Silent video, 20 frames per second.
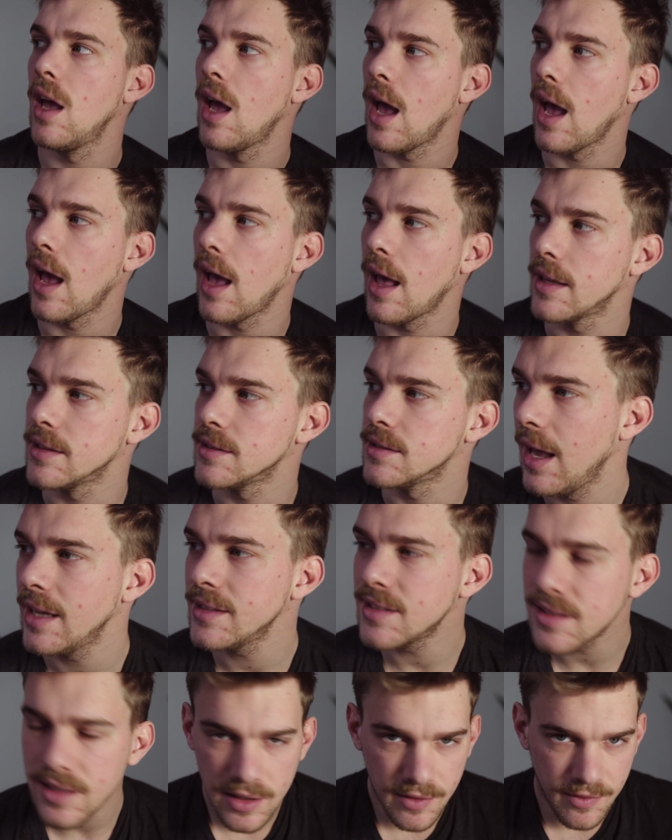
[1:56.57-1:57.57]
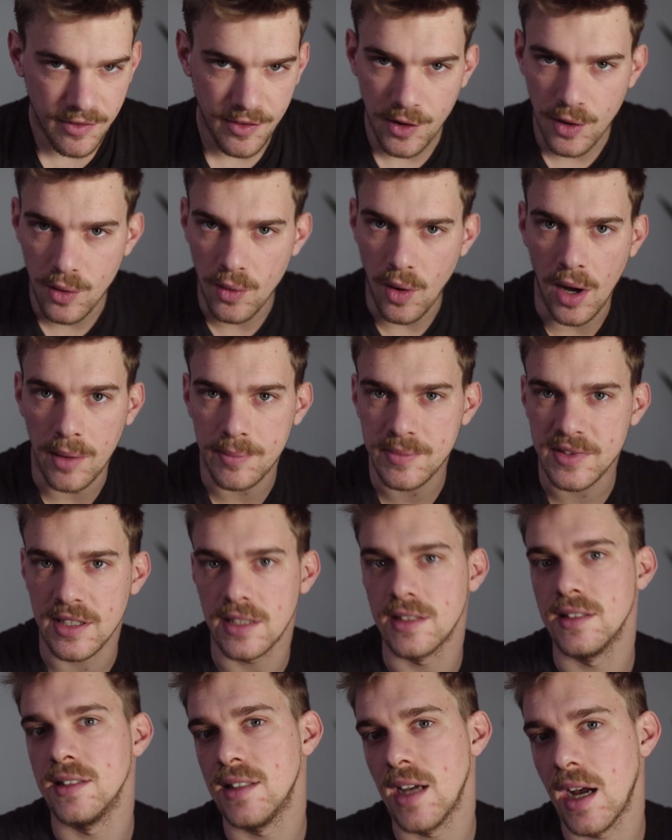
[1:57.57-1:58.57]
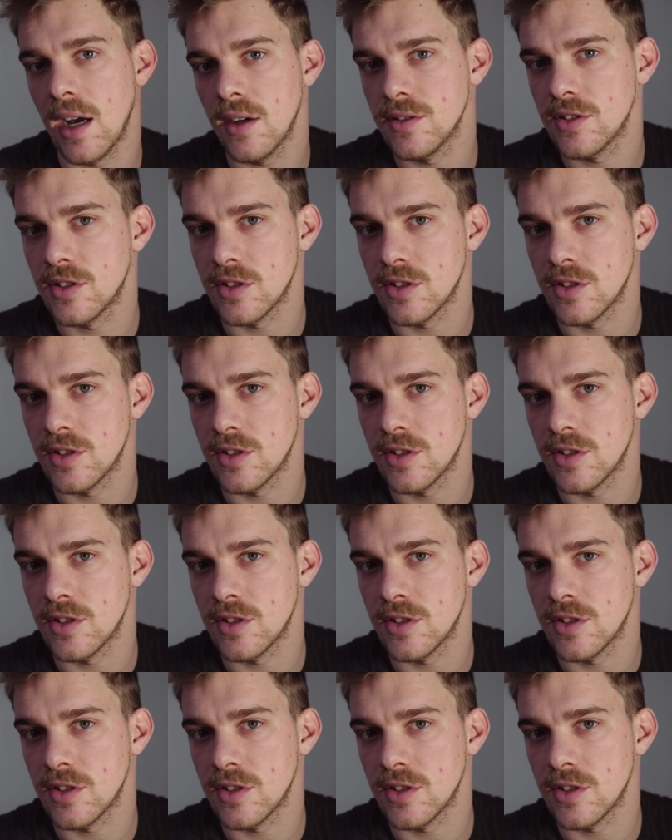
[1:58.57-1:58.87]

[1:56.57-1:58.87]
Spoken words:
and it's got a few ups and downs,